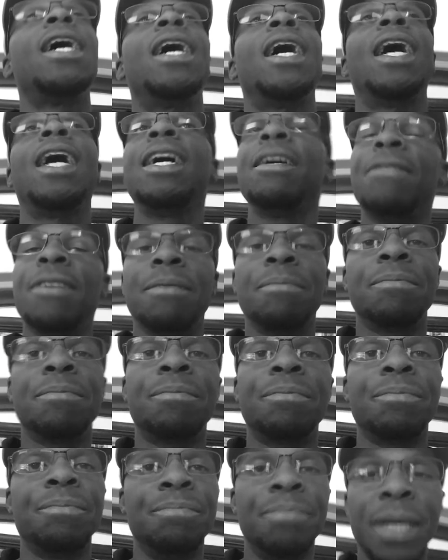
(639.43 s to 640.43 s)
I have a
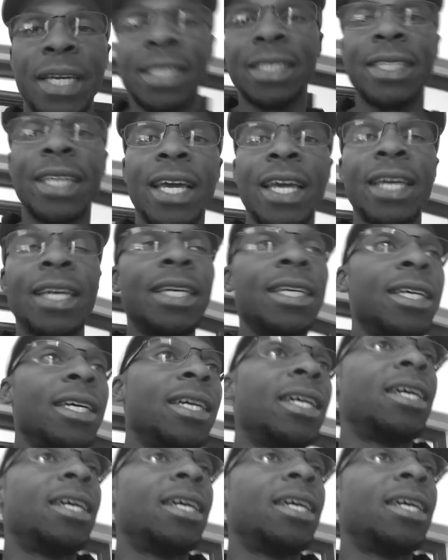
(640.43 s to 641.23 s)
big day.